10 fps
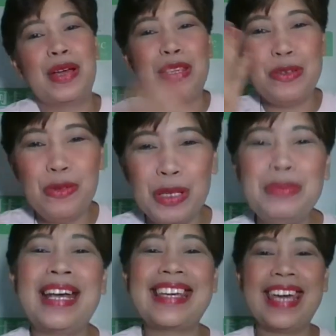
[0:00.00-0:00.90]
you will
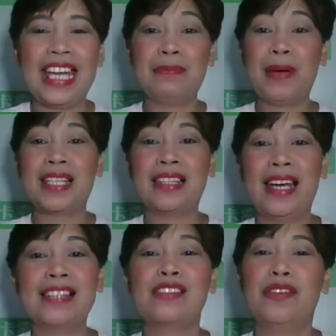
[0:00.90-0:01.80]
be again
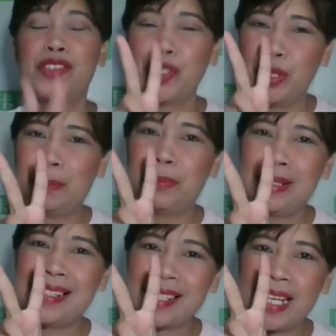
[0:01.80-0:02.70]
penalized of
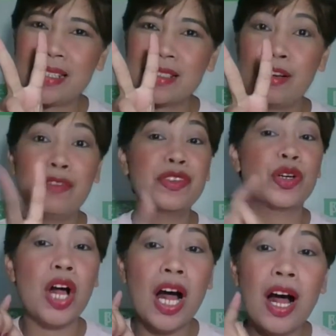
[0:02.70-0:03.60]
2% of
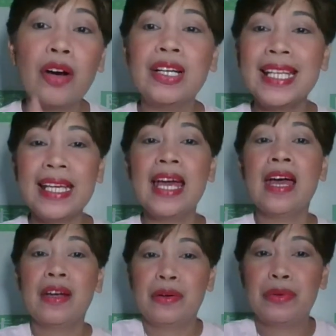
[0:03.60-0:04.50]
your hourly
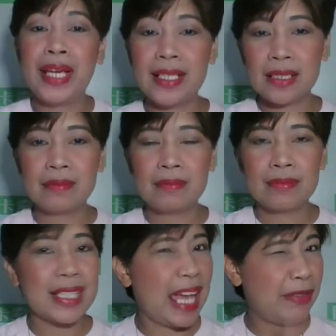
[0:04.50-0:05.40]
rate
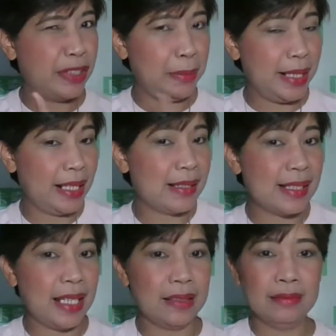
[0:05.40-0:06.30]
every minute
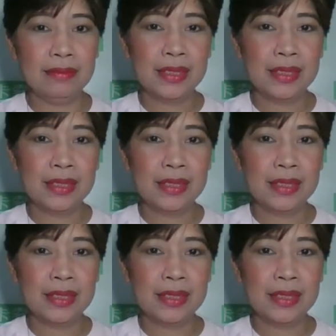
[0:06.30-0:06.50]
still.